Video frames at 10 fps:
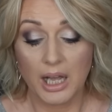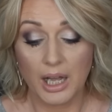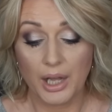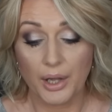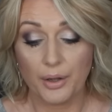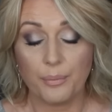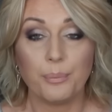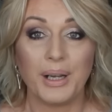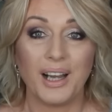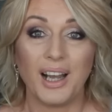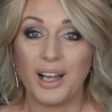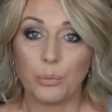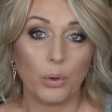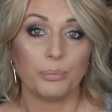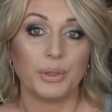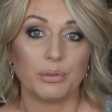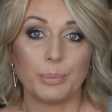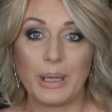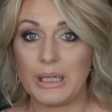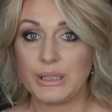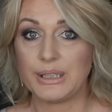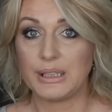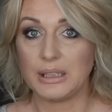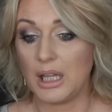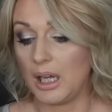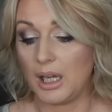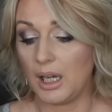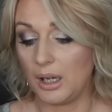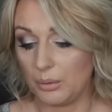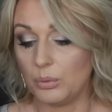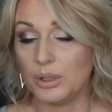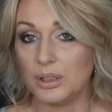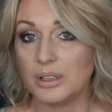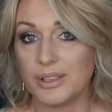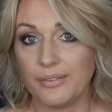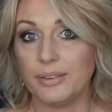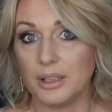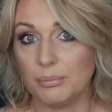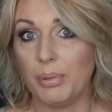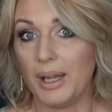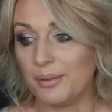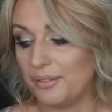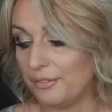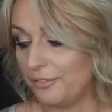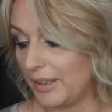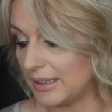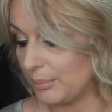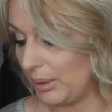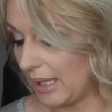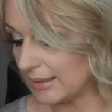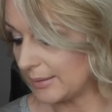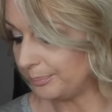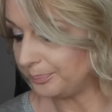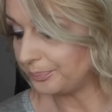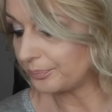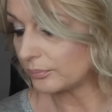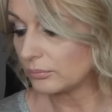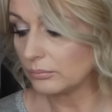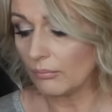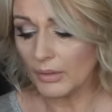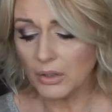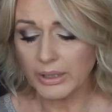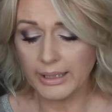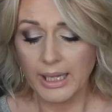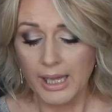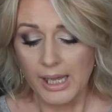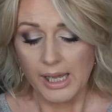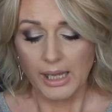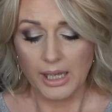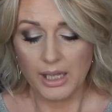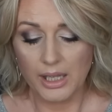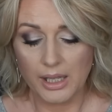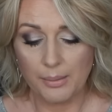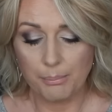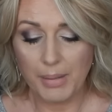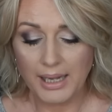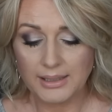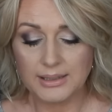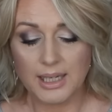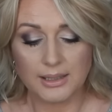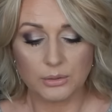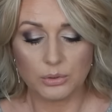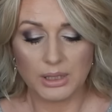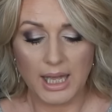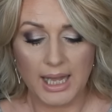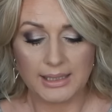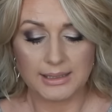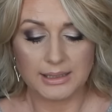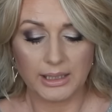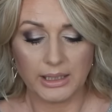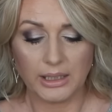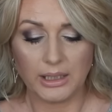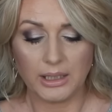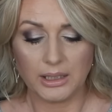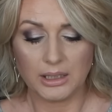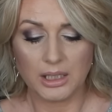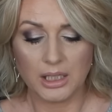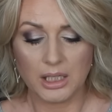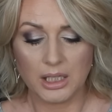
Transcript: but I won't be repurchasing that. I will definitely buy Fix Plus. Okay, MAC Dazzle Glass in